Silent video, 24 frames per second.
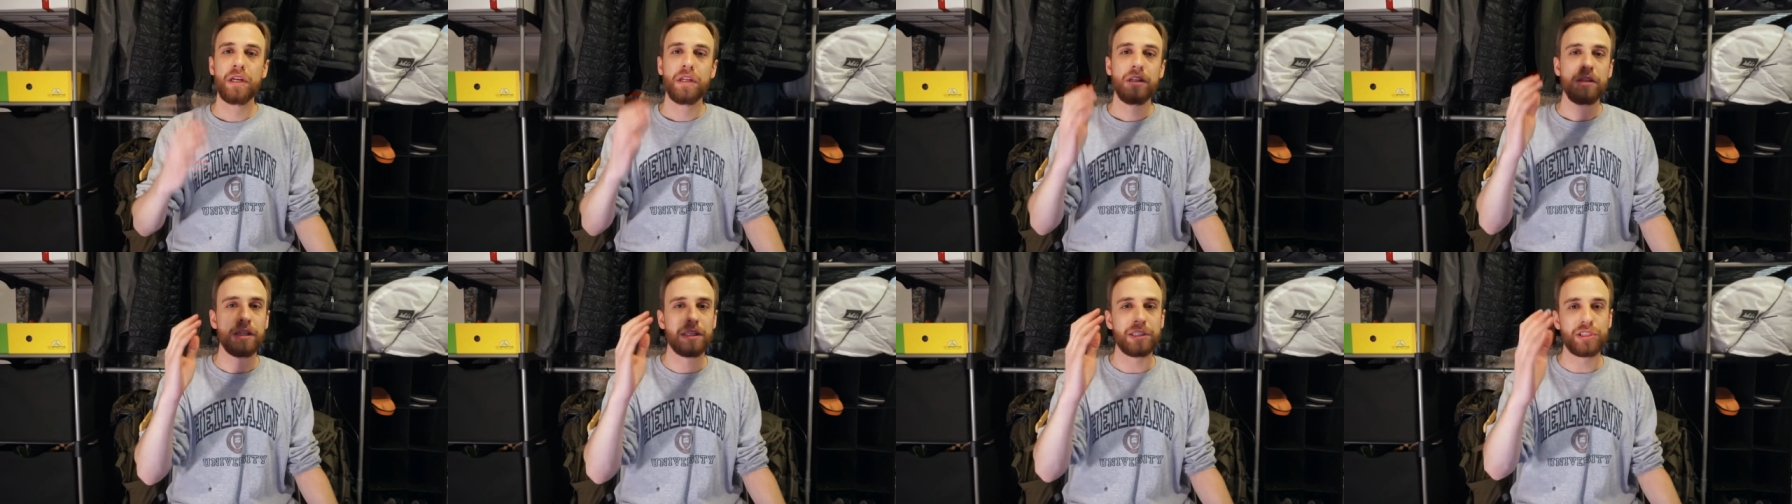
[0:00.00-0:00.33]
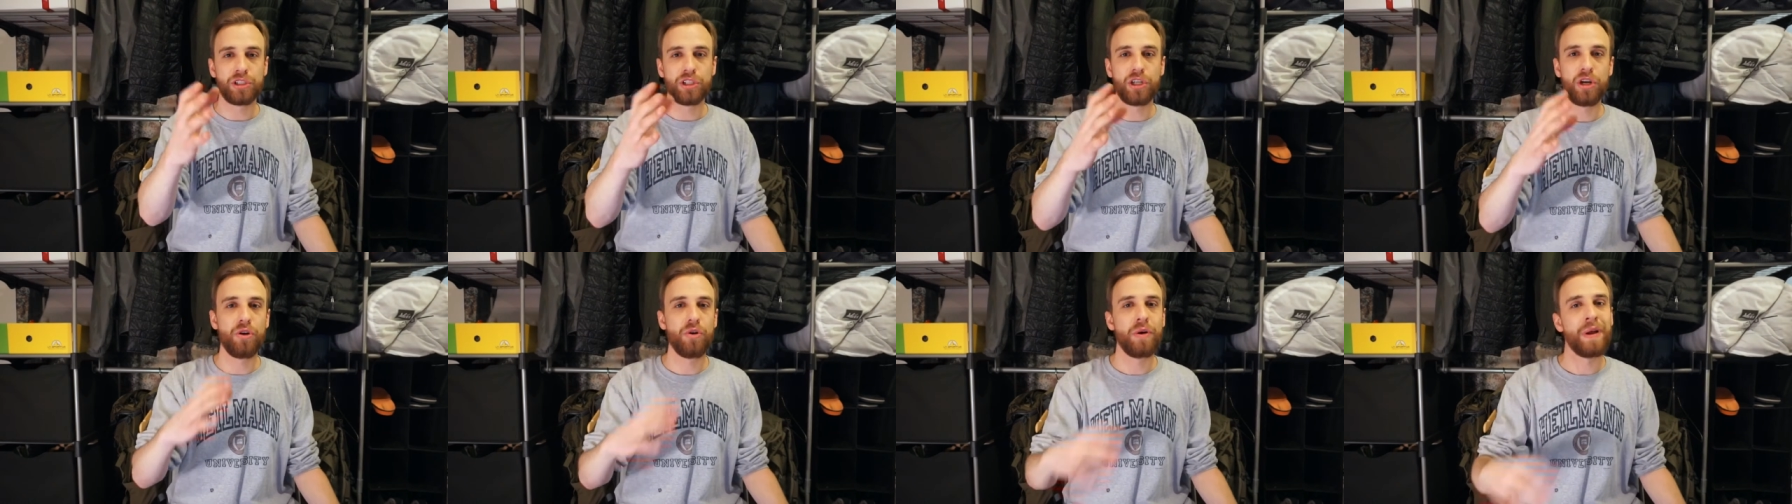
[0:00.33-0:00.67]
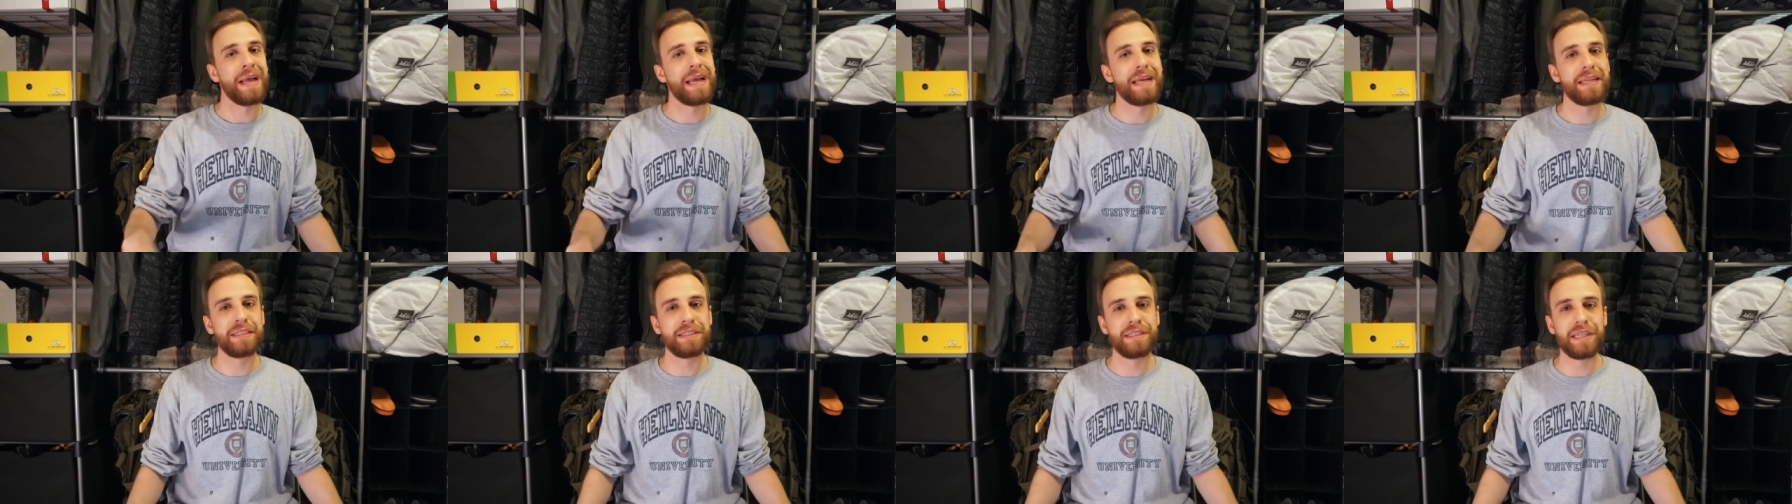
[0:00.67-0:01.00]
Let's go
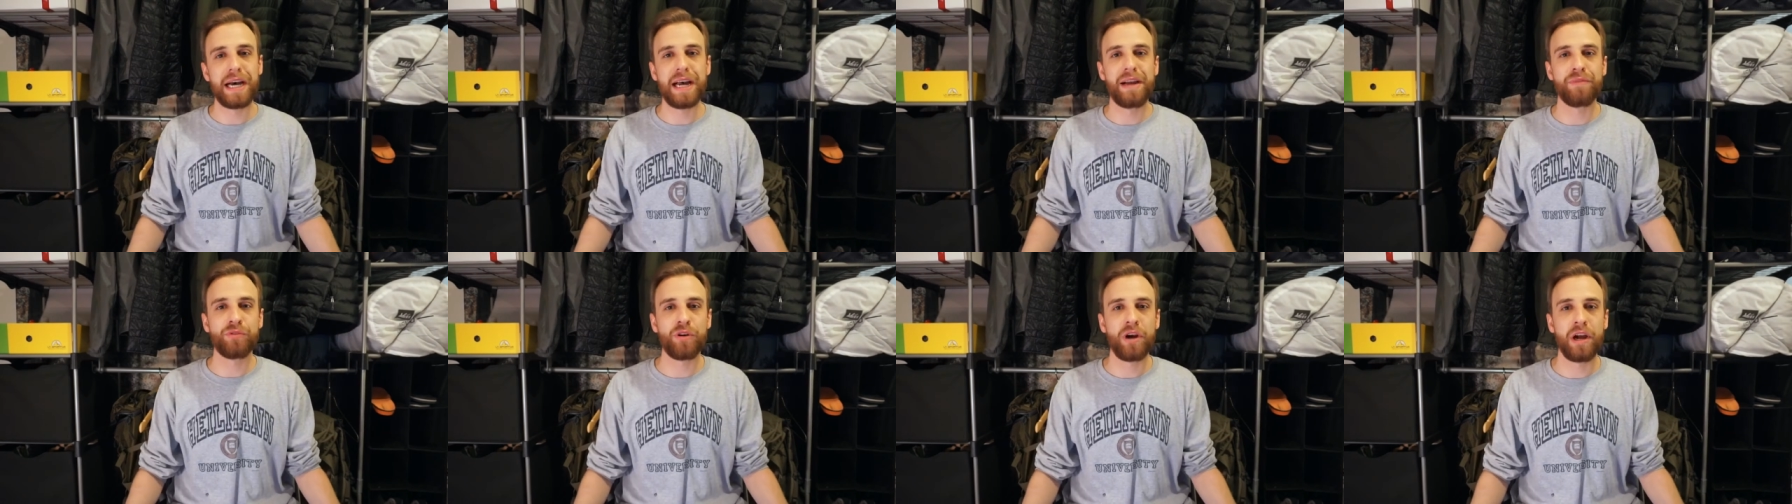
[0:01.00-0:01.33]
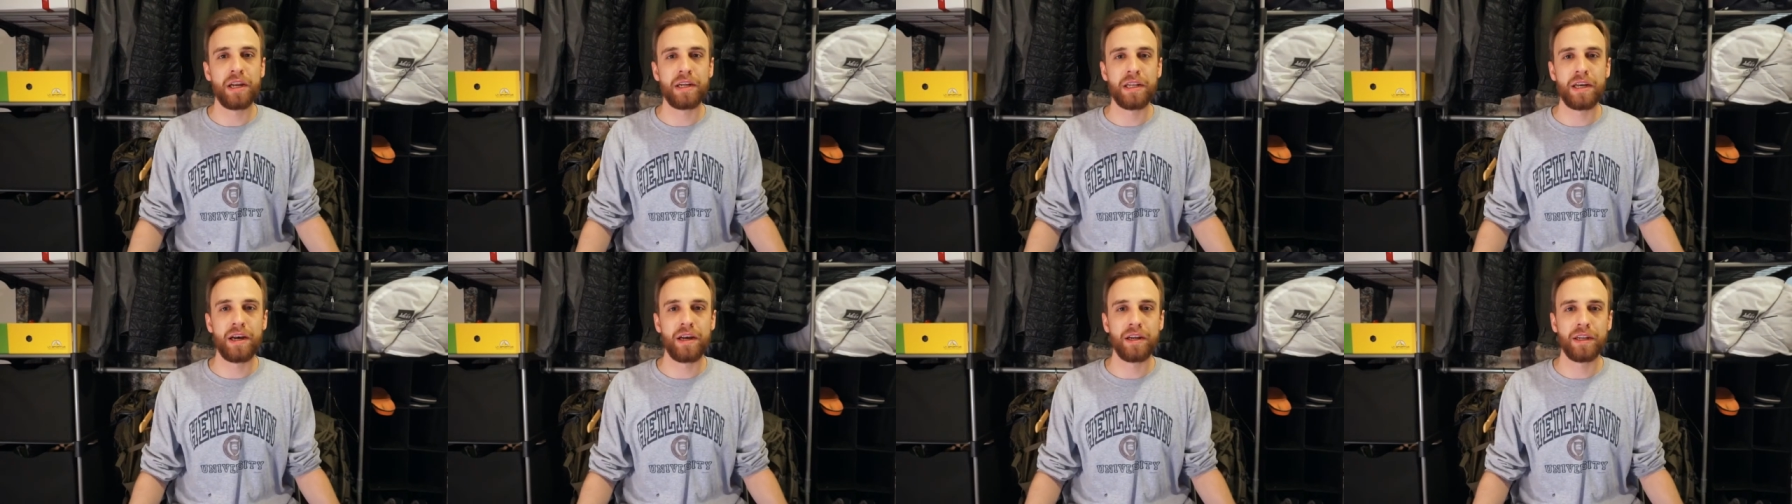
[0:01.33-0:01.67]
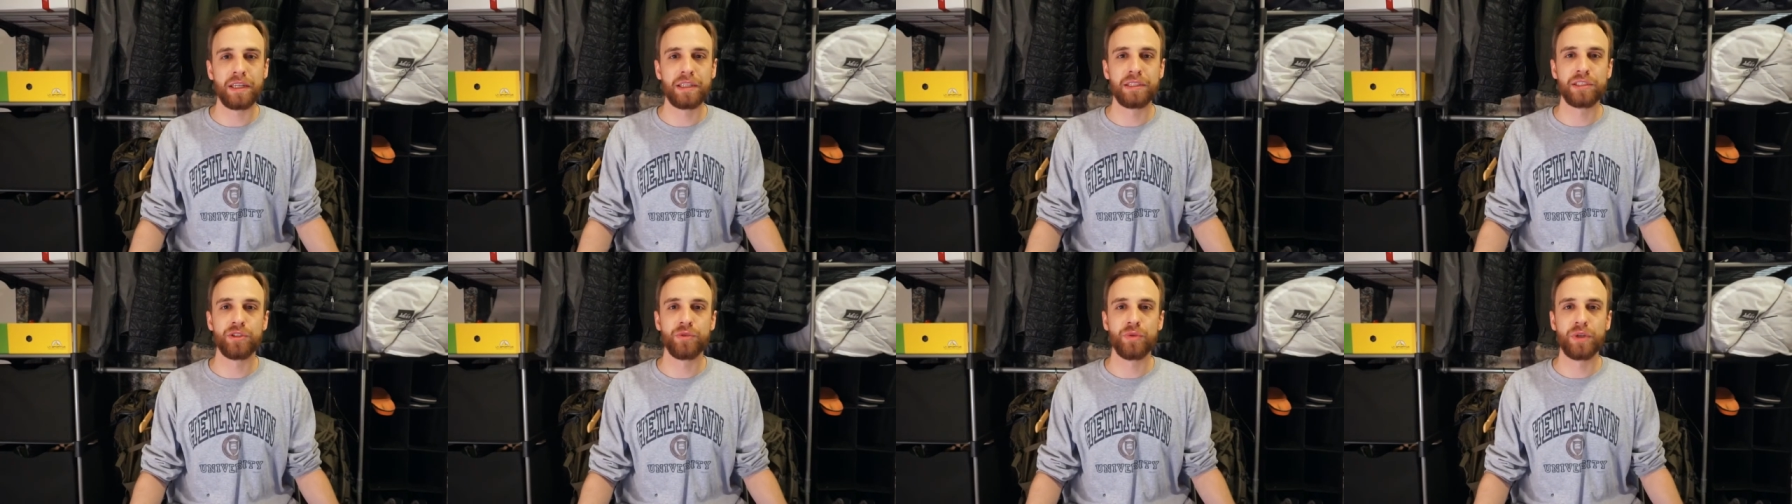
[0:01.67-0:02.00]
ahead, dive right on
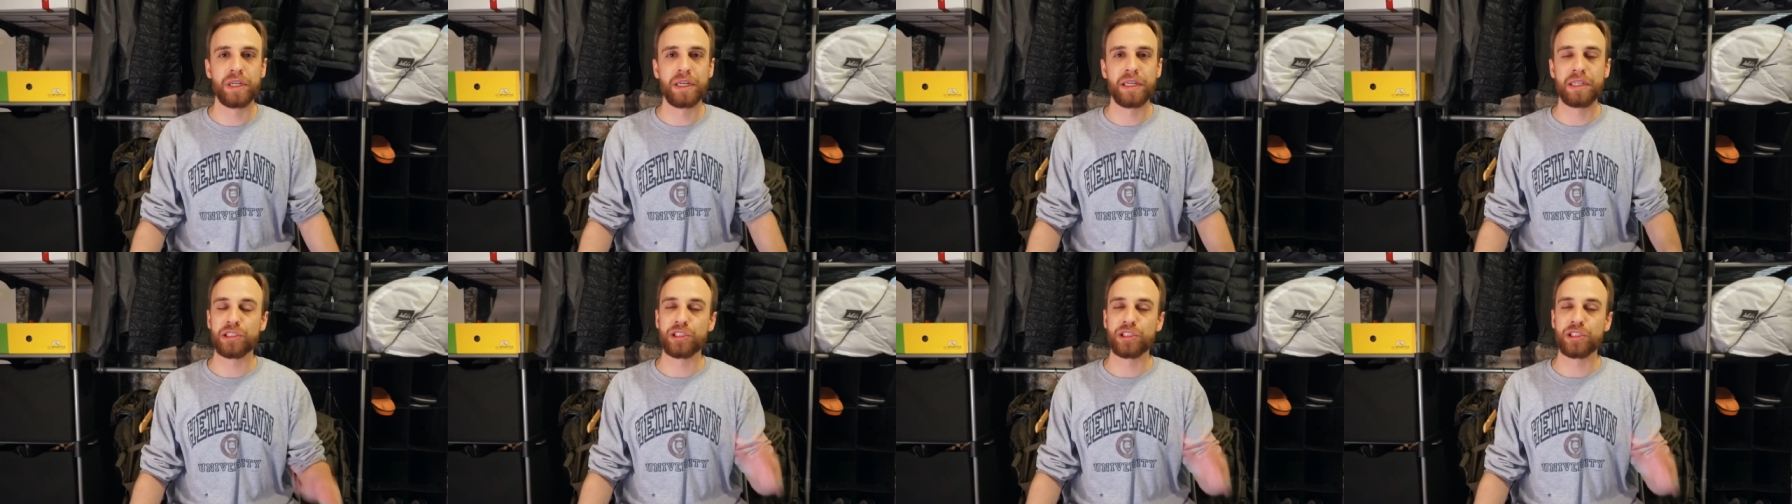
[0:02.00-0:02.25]
into it,